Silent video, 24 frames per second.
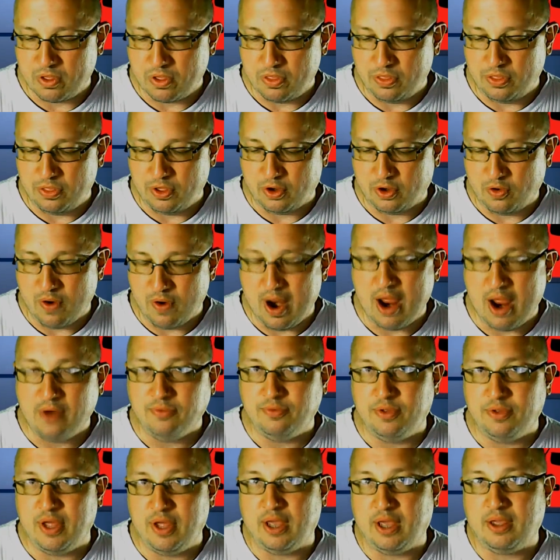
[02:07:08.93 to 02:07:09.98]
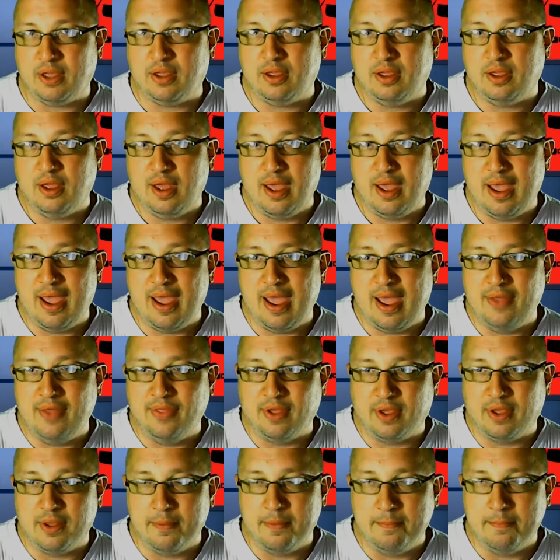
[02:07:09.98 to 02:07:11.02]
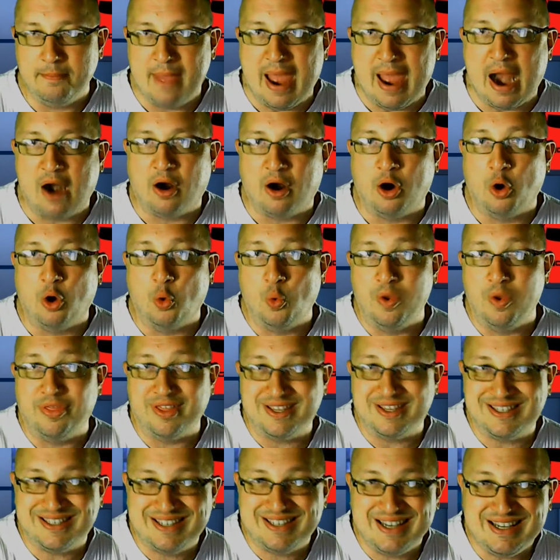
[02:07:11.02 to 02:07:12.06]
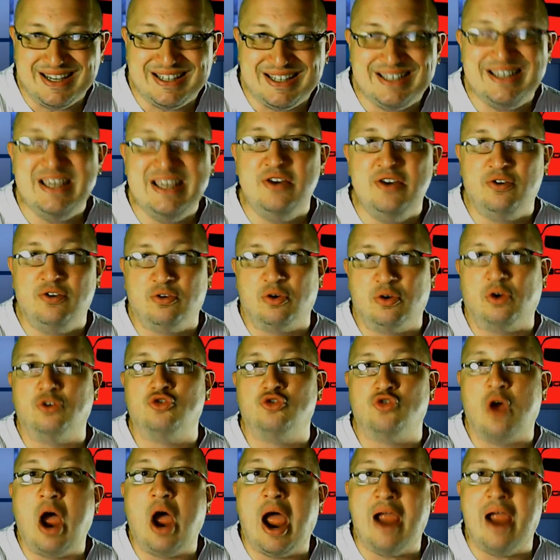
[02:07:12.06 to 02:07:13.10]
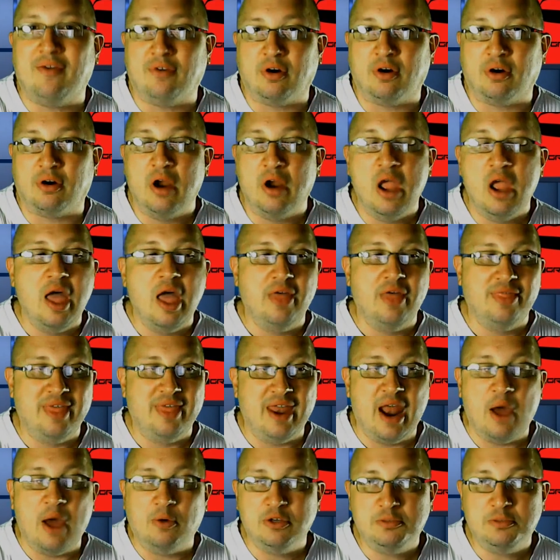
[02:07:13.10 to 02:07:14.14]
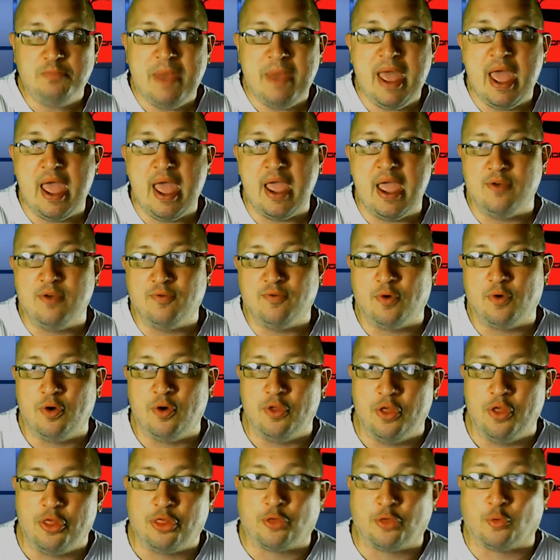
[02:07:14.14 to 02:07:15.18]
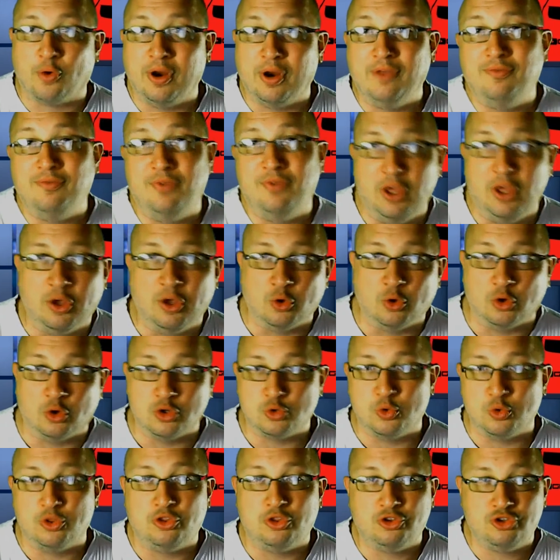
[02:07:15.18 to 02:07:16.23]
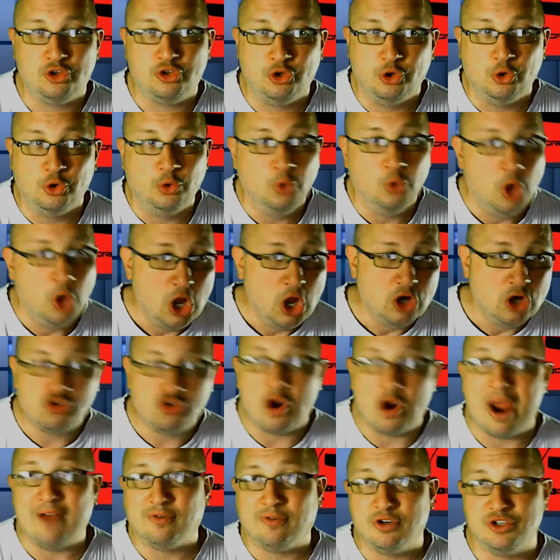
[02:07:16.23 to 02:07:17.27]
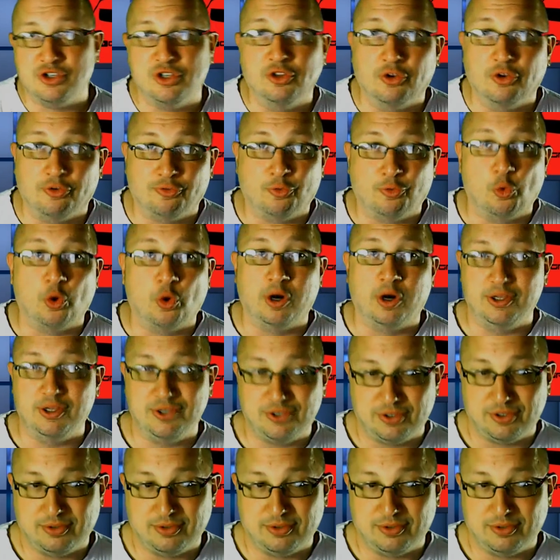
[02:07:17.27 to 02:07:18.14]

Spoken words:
Crown Vic, and the Camaro with a 16-year-old driver than I was paying for the 3 vehicles with 2 drivers in their 40s.